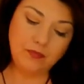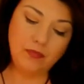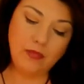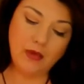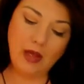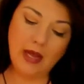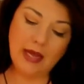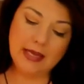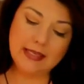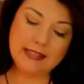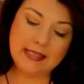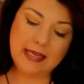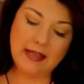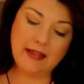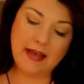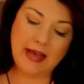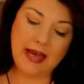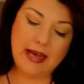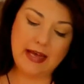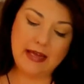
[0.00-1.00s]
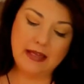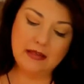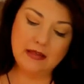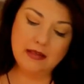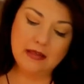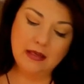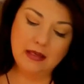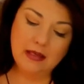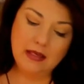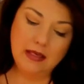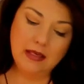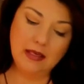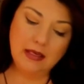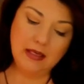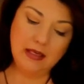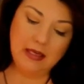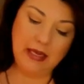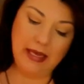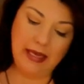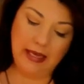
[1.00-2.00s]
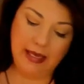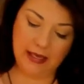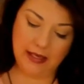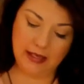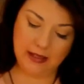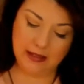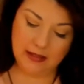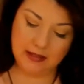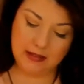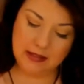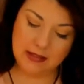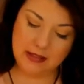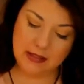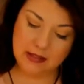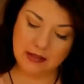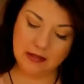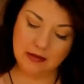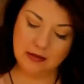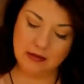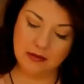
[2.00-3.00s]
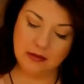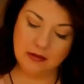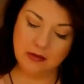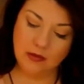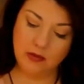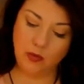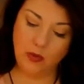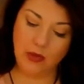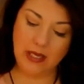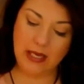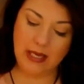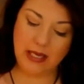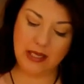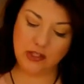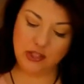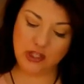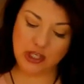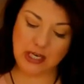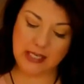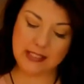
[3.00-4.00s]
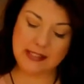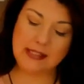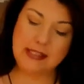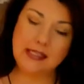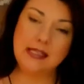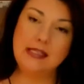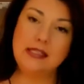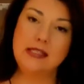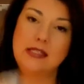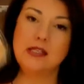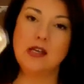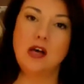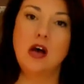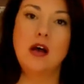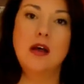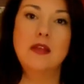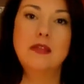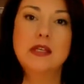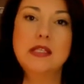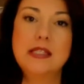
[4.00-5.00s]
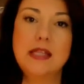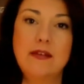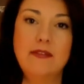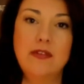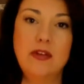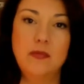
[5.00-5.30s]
I say that, and we get justice on the Seven of